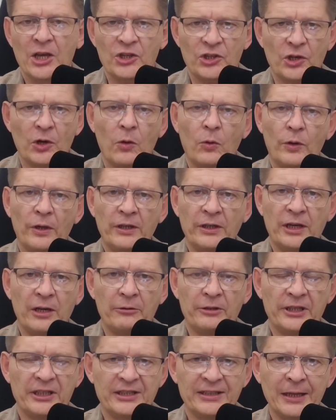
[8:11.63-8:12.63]
So, in
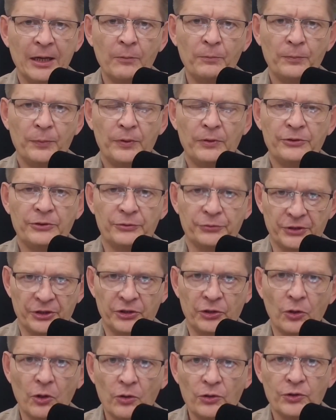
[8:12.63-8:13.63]
our example, the
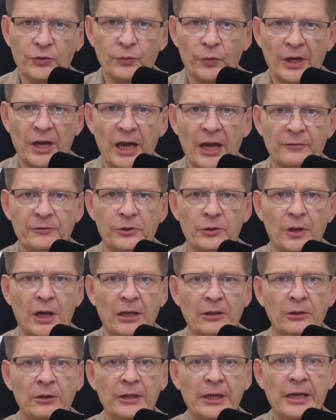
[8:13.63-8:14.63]
resource we have to
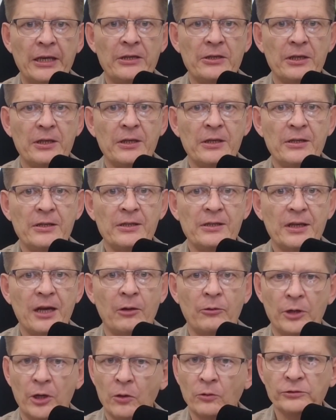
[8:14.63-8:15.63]
allocate is
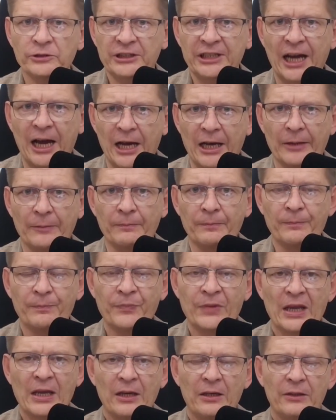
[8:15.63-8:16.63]
our own time,
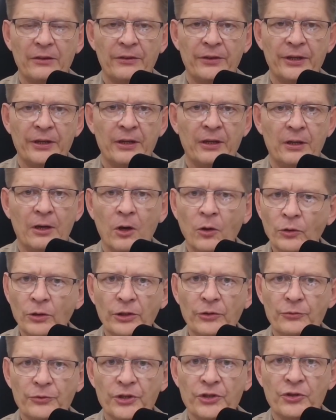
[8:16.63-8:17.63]
the
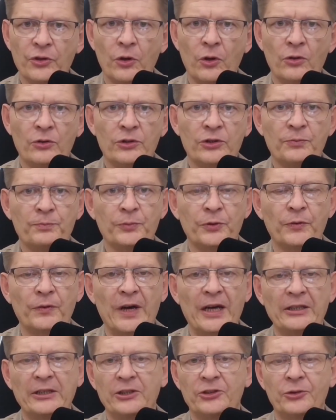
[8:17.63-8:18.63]
only resource
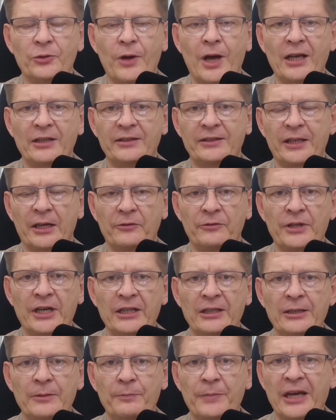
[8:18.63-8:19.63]
provided to us
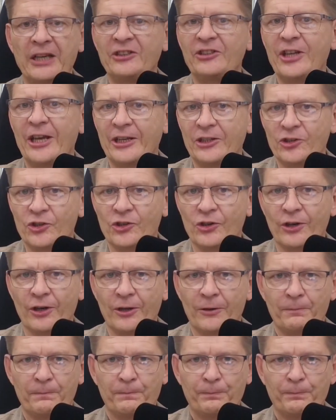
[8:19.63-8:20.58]
directly by nature.